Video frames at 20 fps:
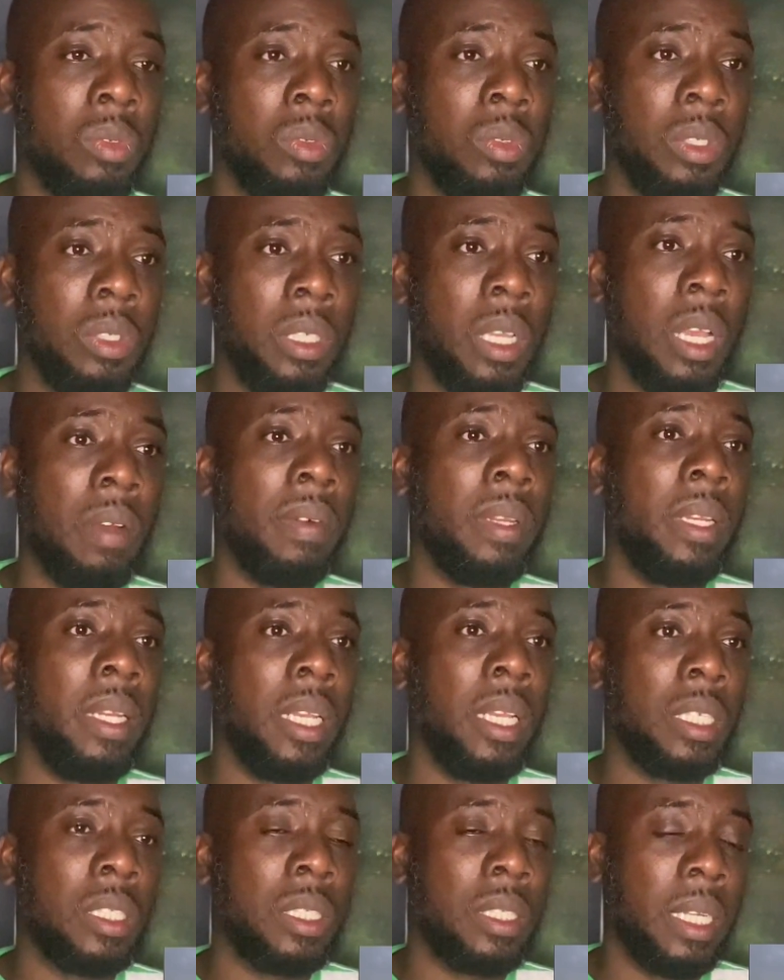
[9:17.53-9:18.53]
you have a
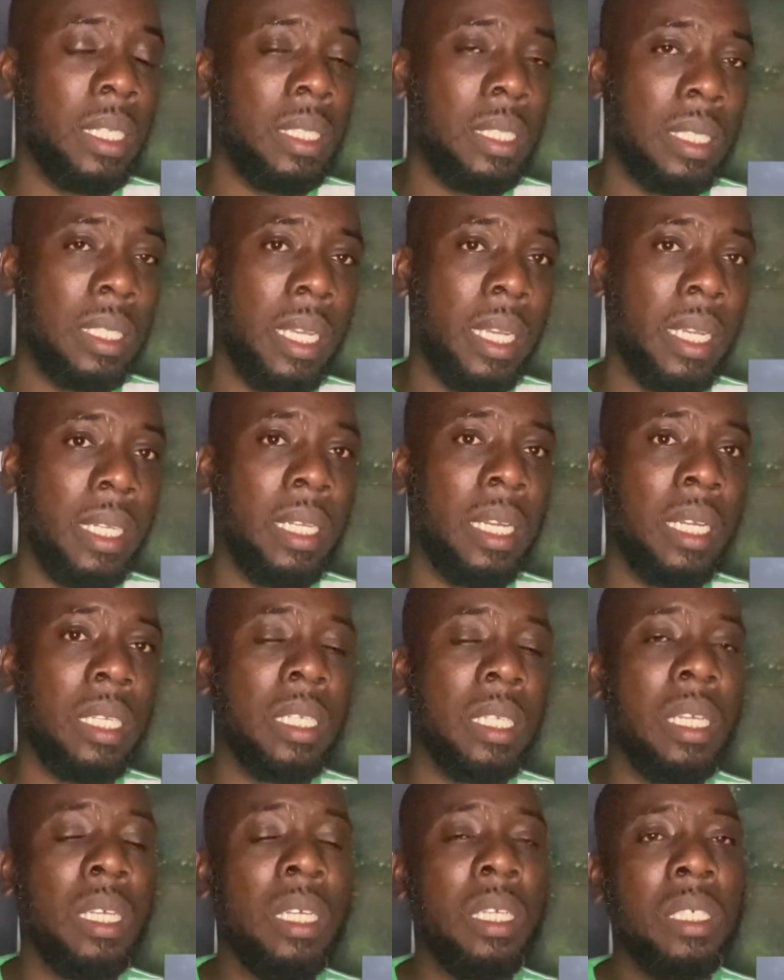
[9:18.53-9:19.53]
next set saying that
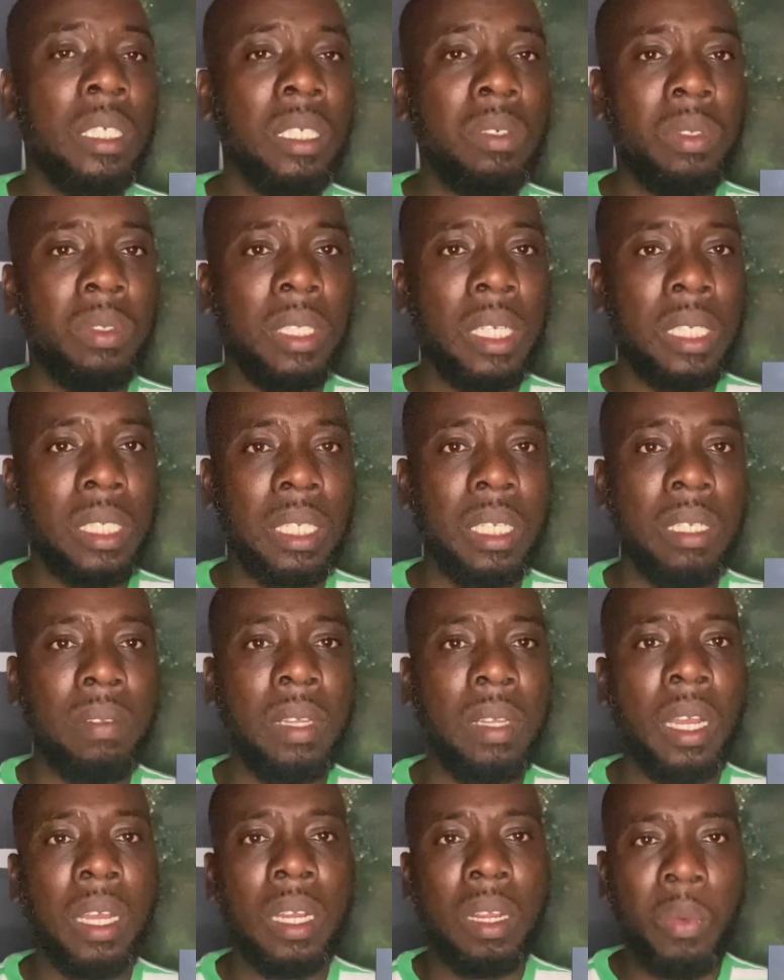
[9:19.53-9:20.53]
she was a slave that
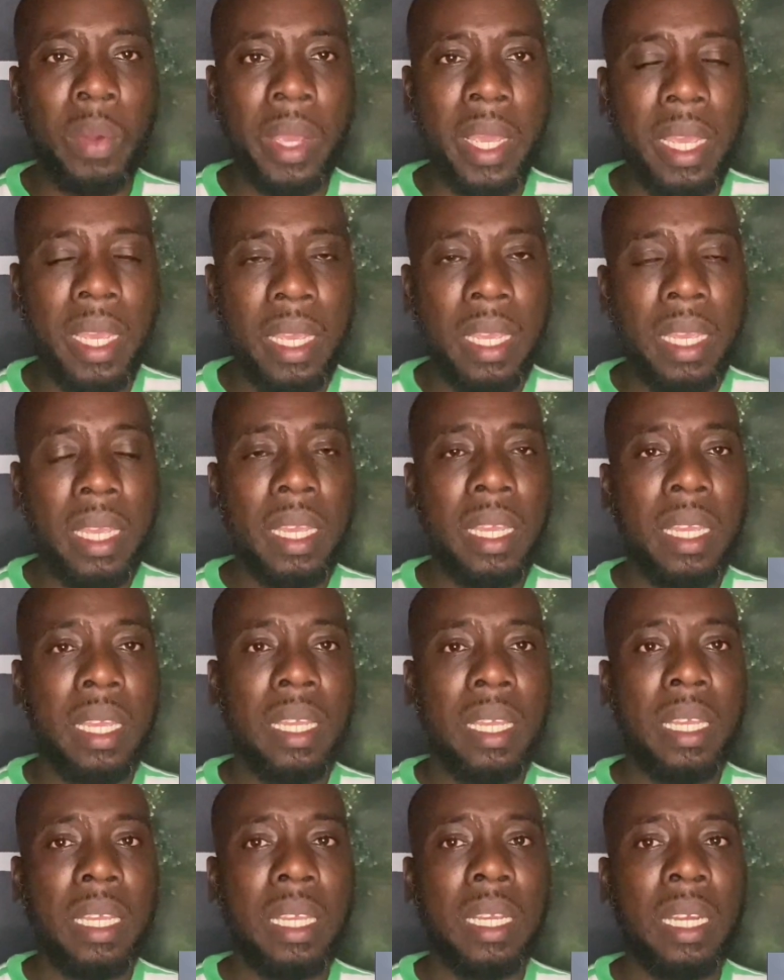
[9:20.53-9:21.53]
got away
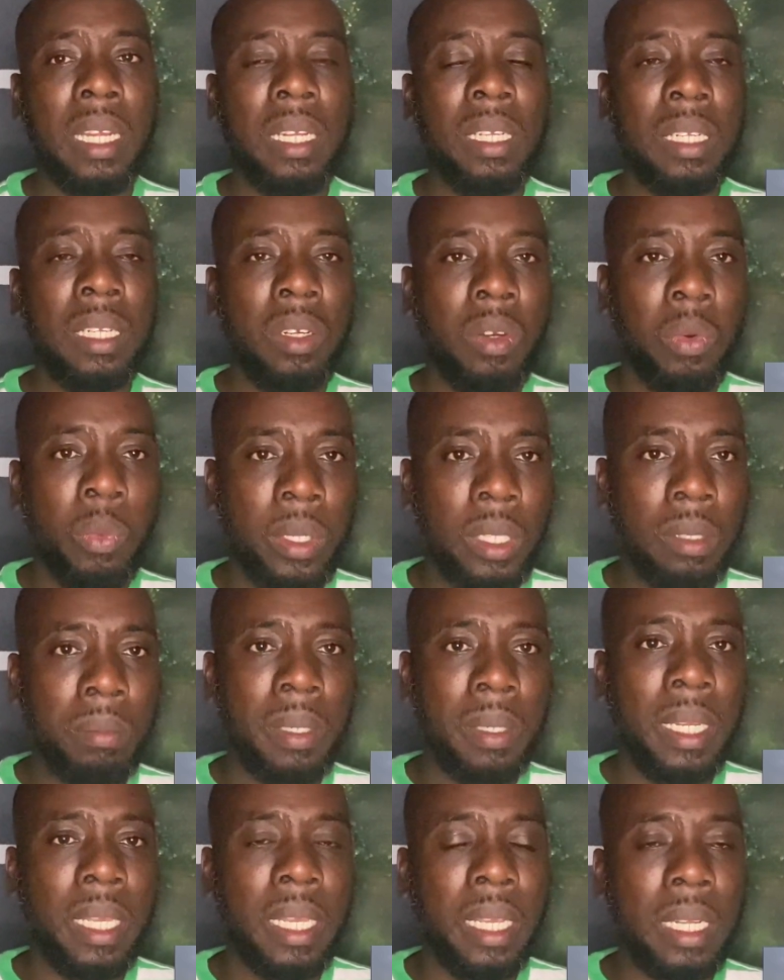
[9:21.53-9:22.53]
and went up in
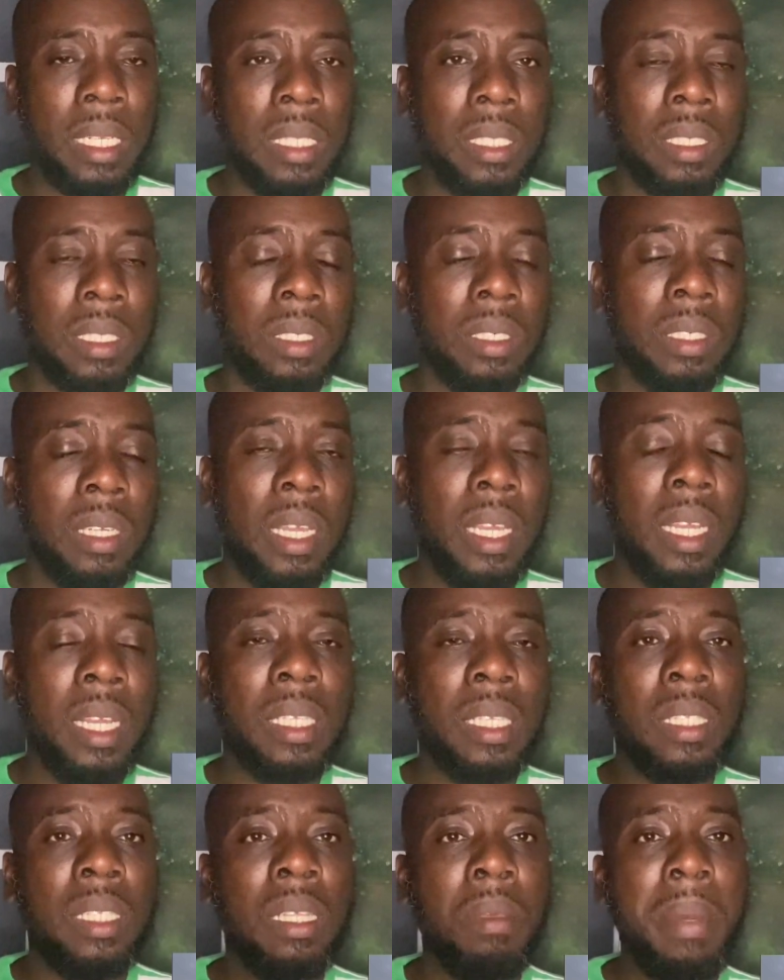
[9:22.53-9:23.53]
the hills. So it's
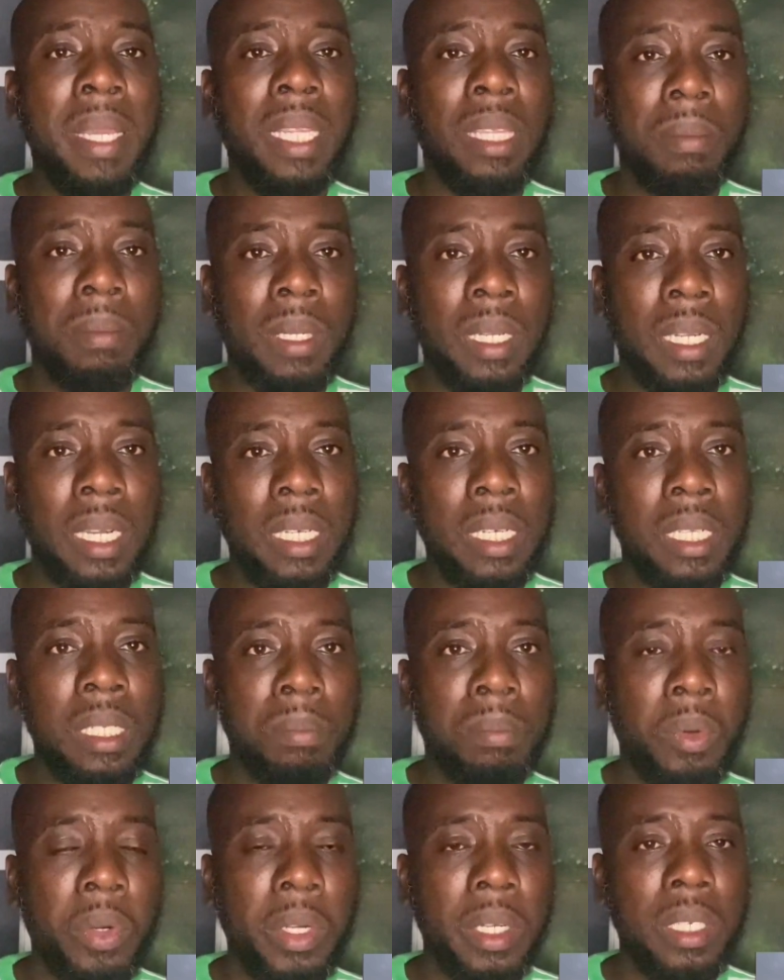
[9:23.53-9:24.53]
debatable at this
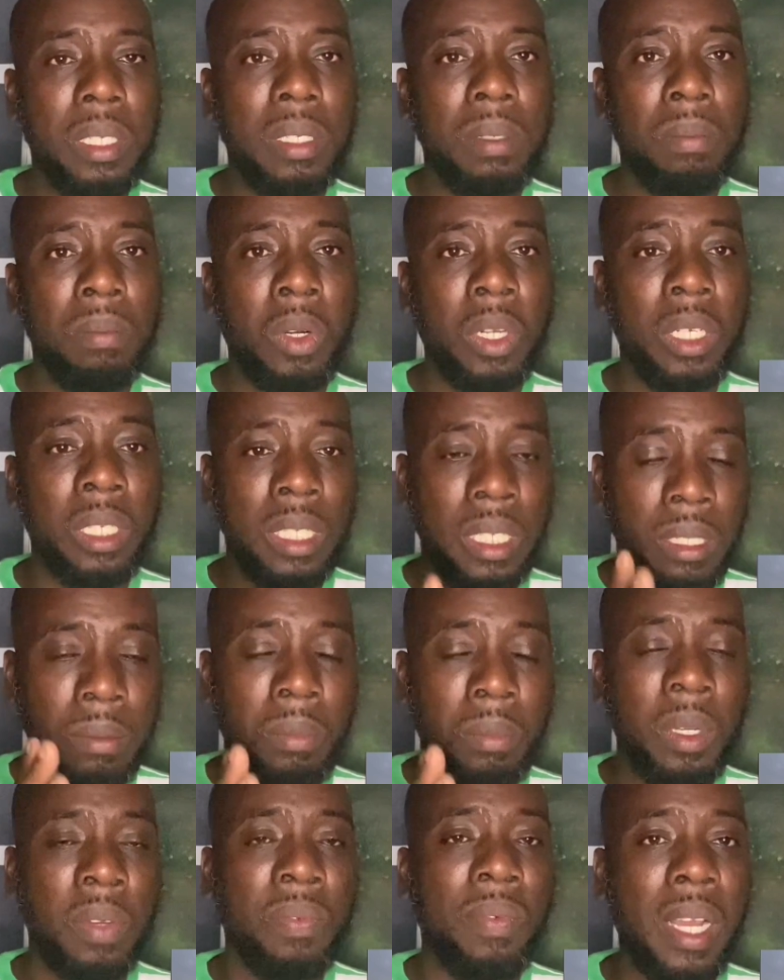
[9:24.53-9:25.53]
point, but
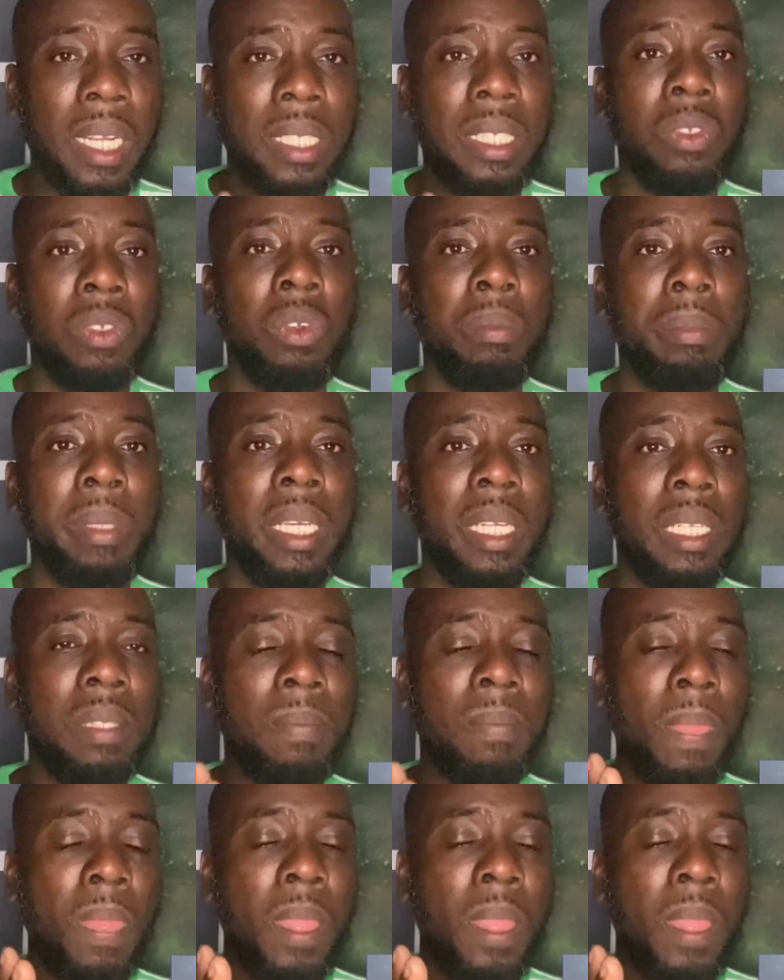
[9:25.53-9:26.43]
the fact will remain,